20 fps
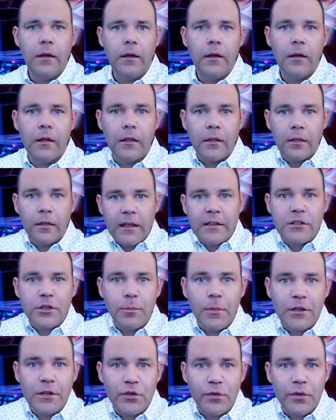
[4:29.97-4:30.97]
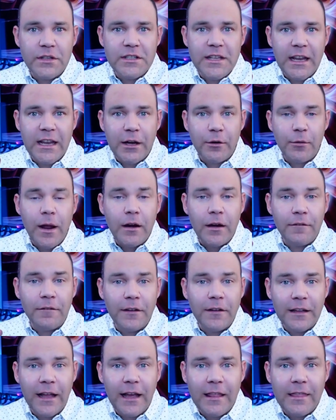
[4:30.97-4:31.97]
Thanks so much for sticking around. If you
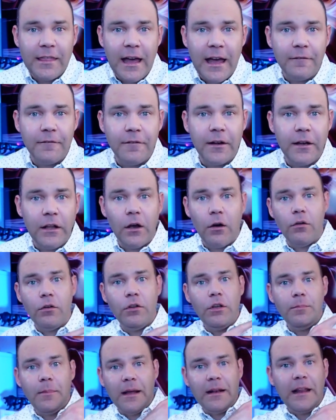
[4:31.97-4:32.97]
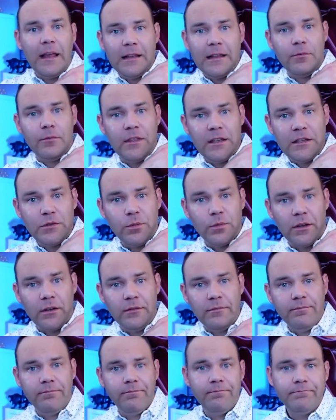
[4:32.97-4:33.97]
like that video, you might like this one
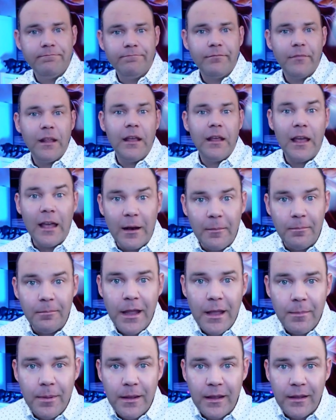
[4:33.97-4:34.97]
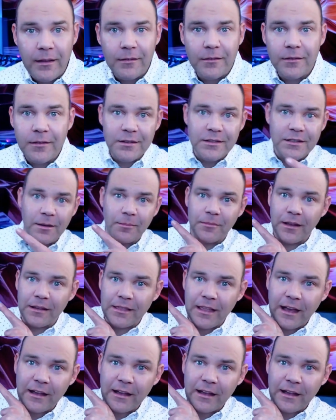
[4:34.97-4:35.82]
and maybe something like that.